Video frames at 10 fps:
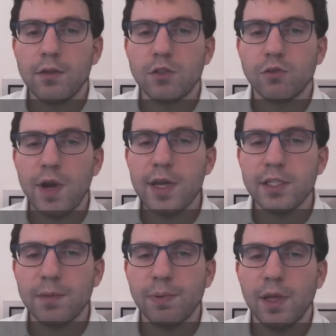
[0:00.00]
tries
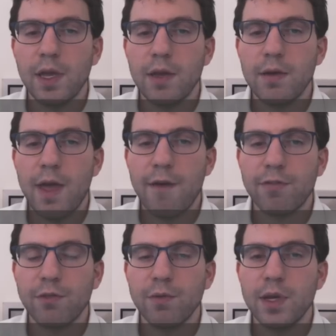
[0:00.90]
to play
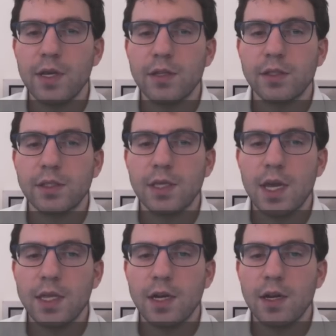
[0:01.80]
f three,
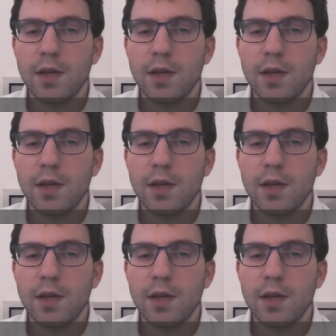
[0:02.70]
saying that